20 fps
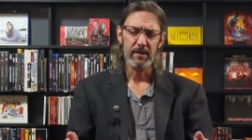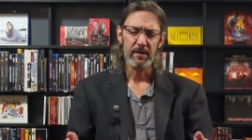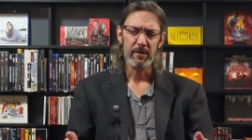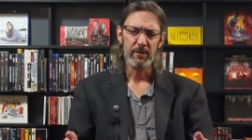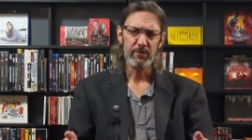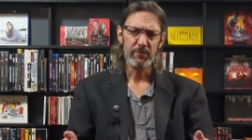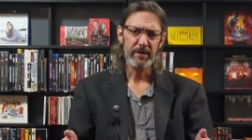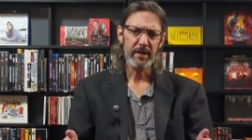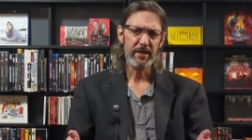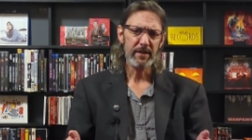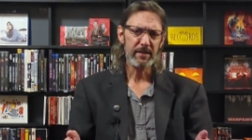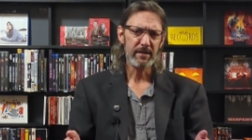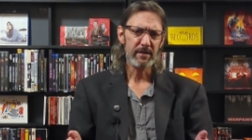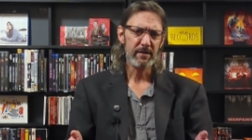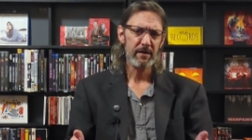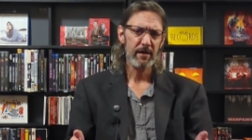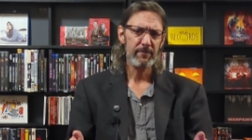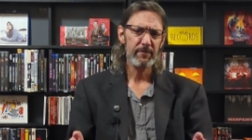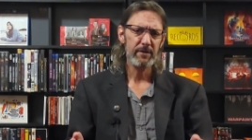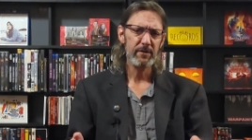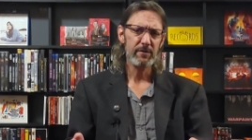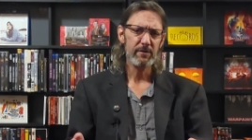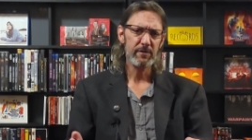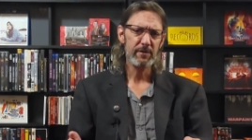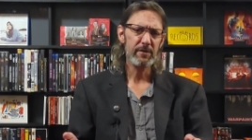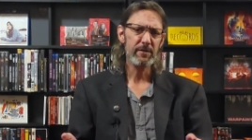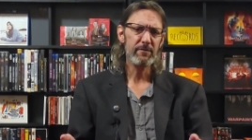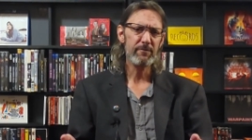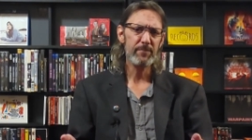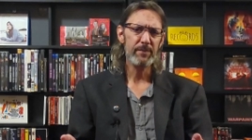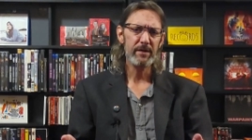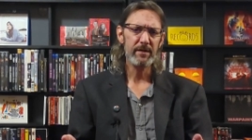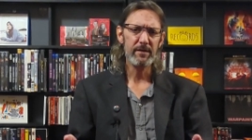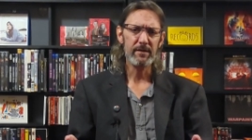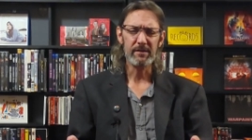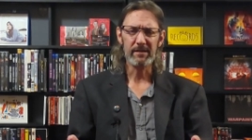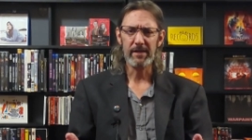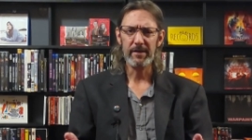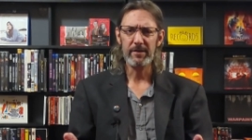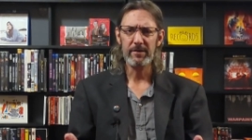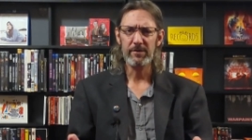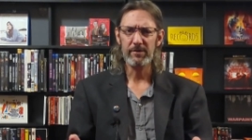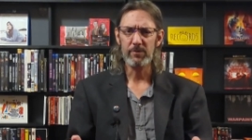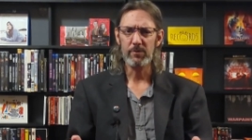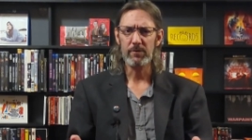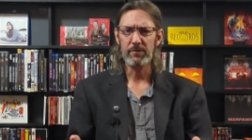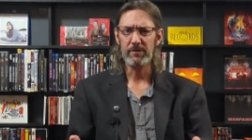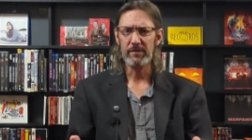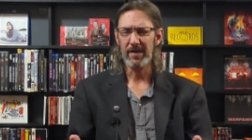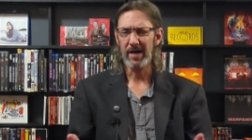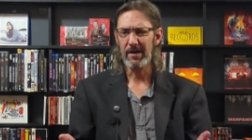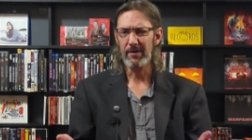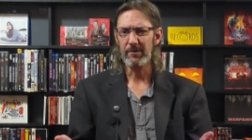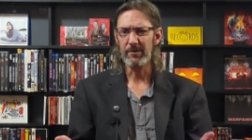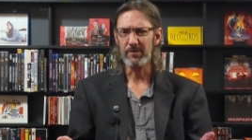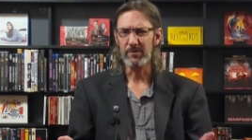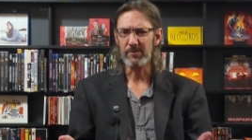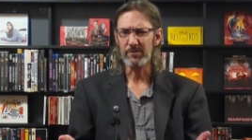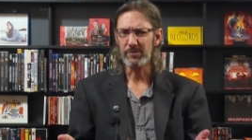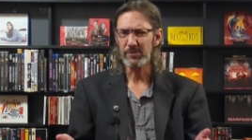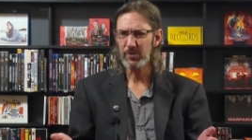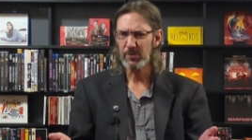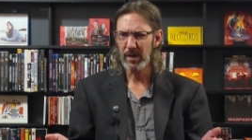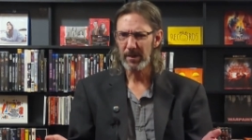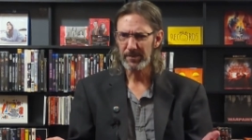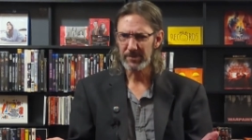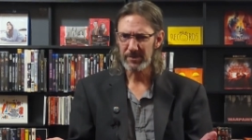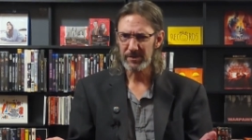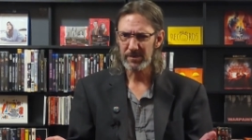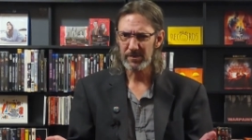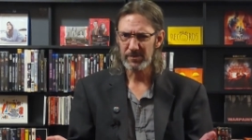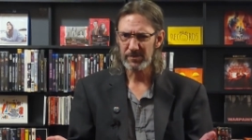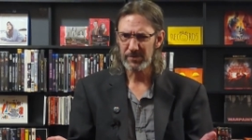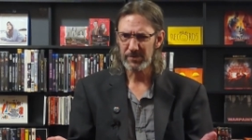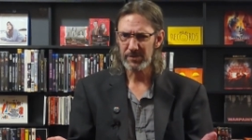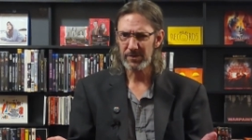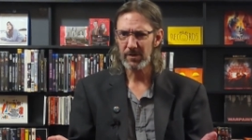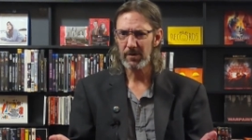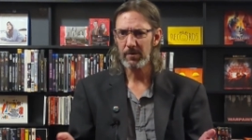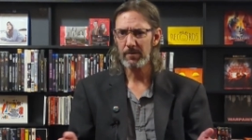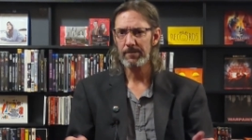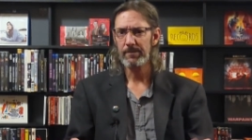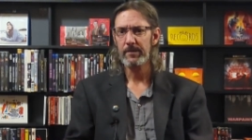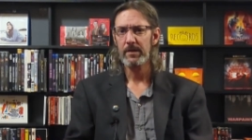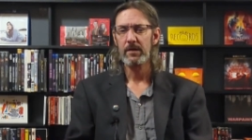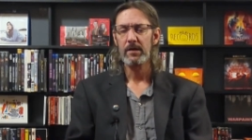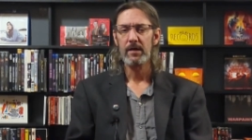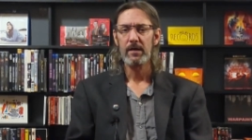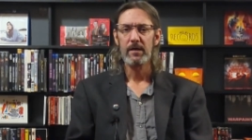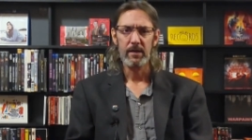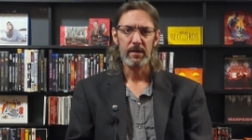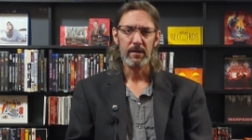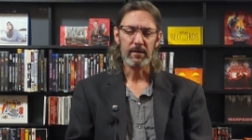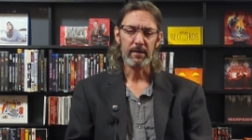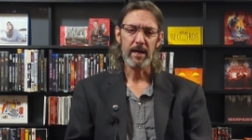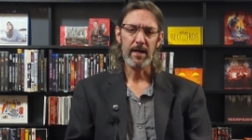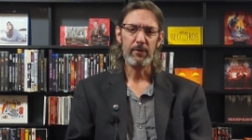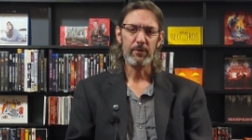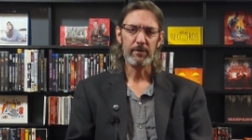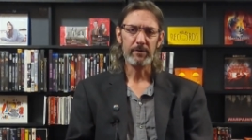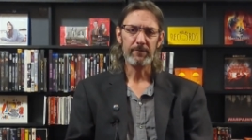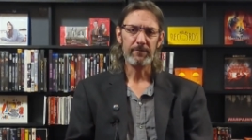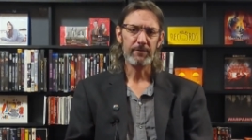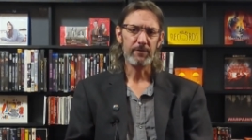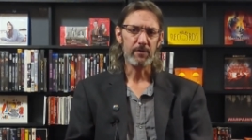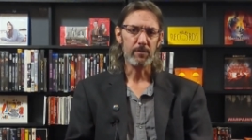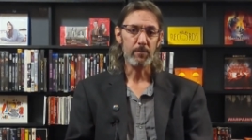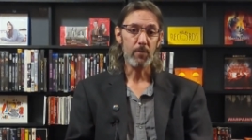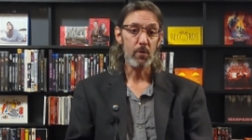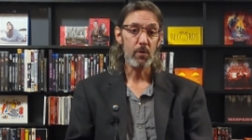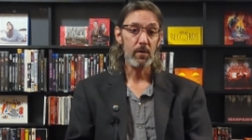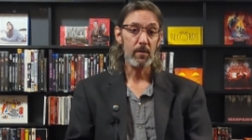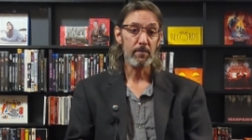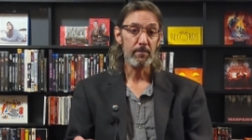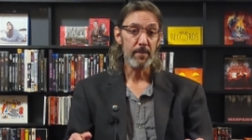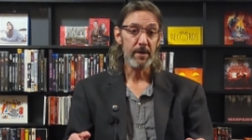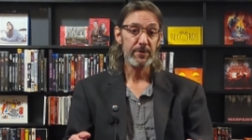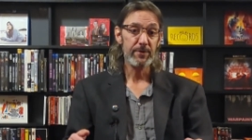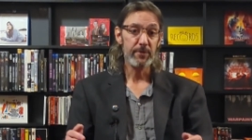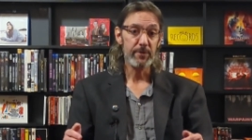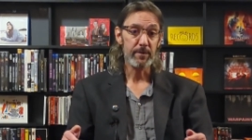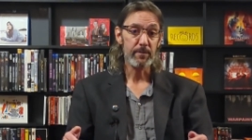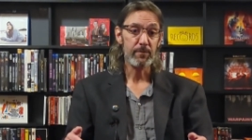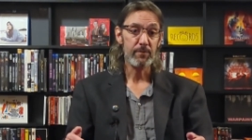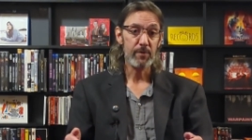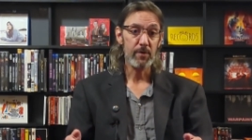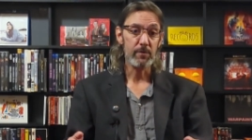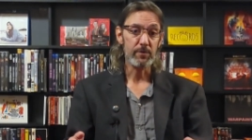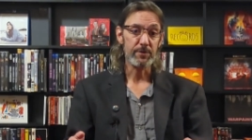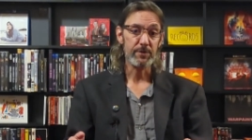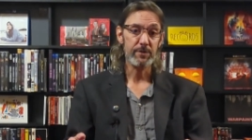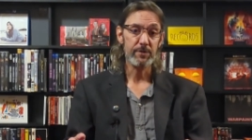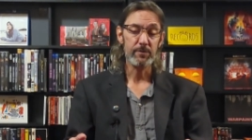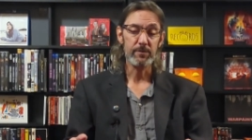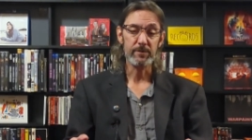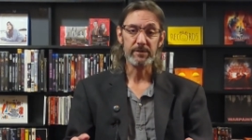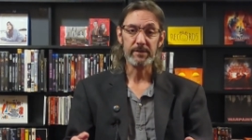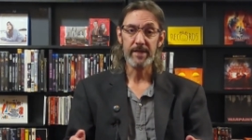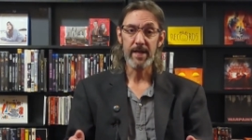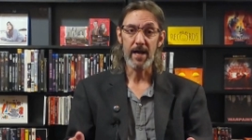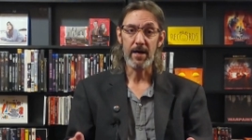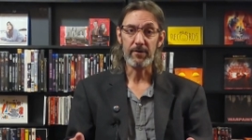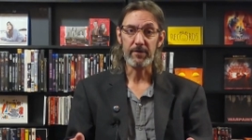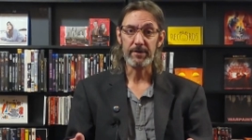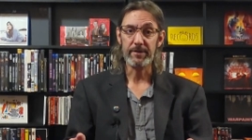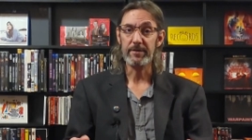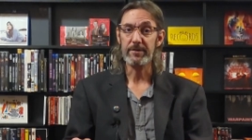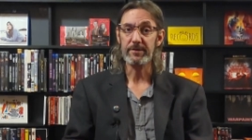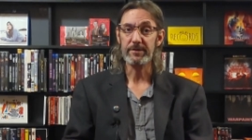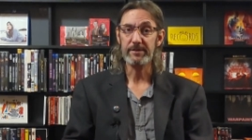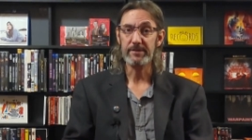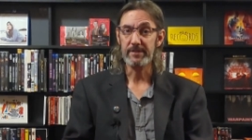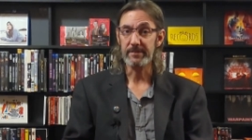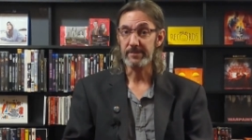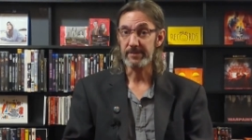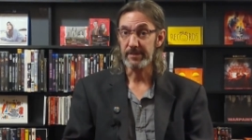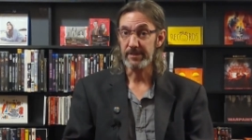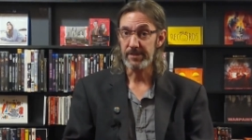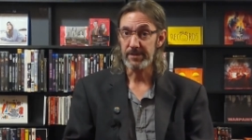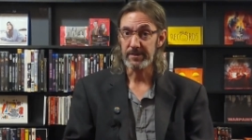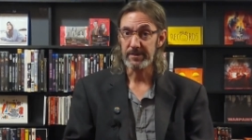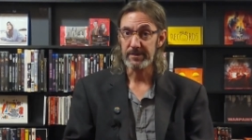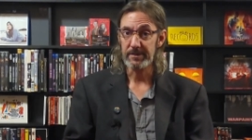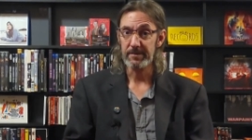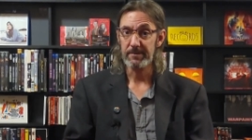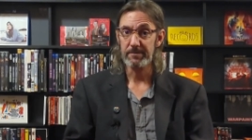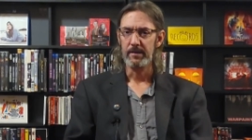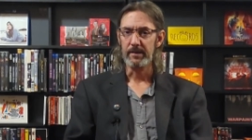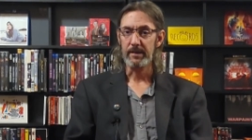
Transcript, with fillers: creating the Coven could have been layered over, I don't know, two episodes or so, allowing for a more measured approach to its characters' decisions.